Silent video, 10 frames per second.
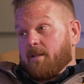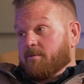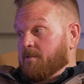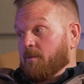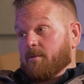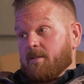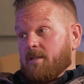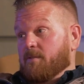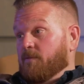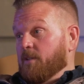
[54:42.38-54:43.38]
Someone
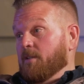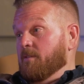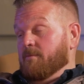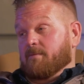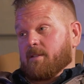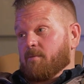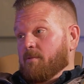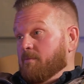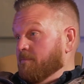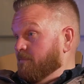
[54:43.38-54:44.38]
needs fill,
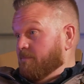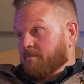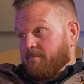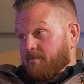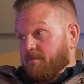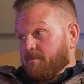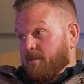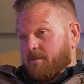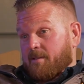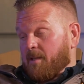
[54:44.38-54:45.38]
someone
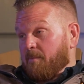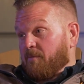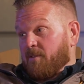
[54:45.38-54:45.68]
wants to dump